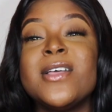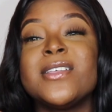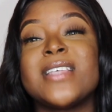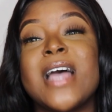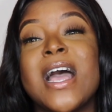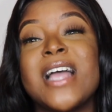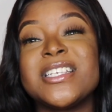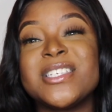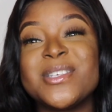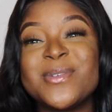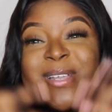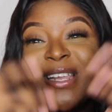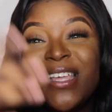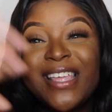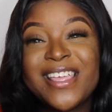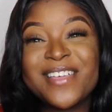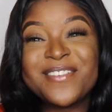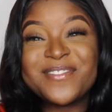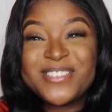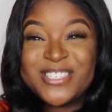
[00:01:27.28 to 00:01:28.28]
so I just want to
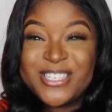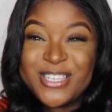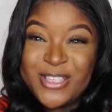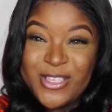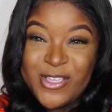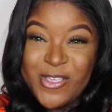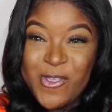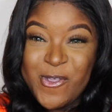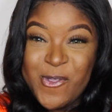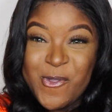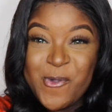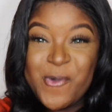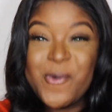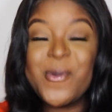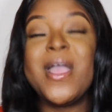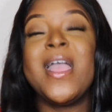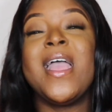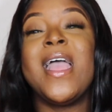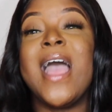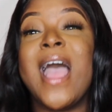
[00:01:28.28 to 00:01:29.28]
give to
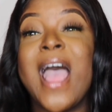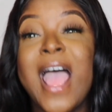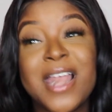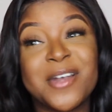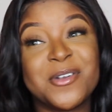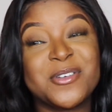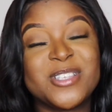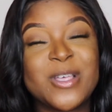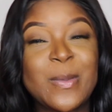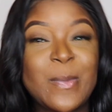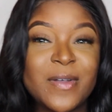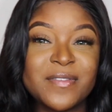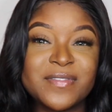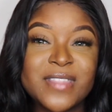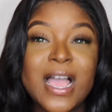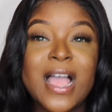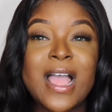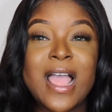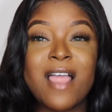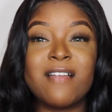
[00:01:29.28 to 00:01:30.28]
you. And on top of
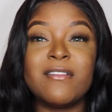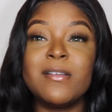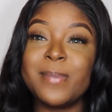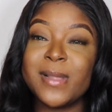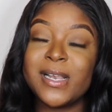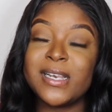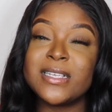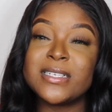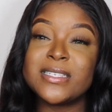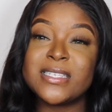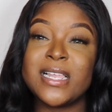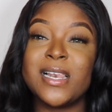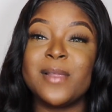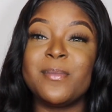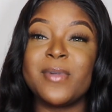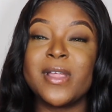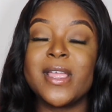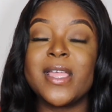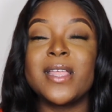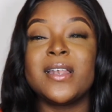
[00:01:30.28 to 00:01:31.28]
that, Arabella is
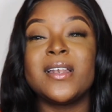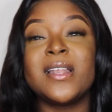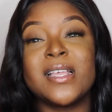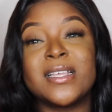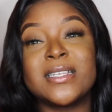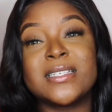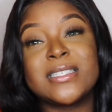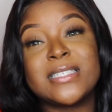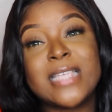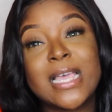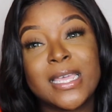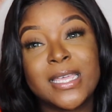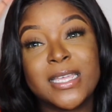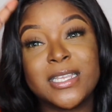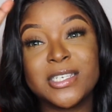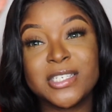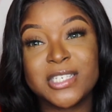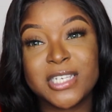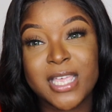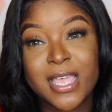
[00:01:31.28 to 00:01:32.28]
celebrating their
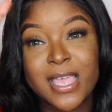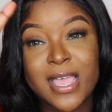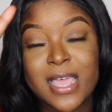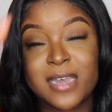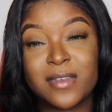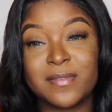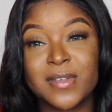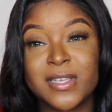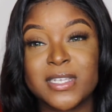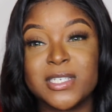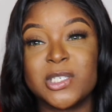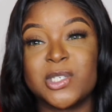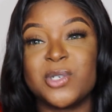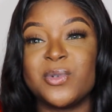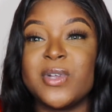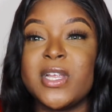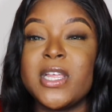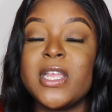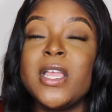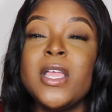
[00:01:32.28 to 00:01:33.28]
2nd year
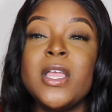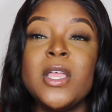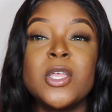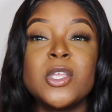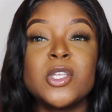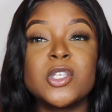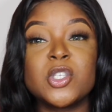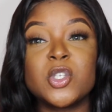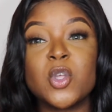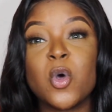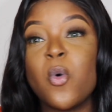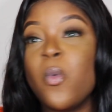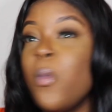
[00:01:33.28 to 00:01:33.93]
anniversary, so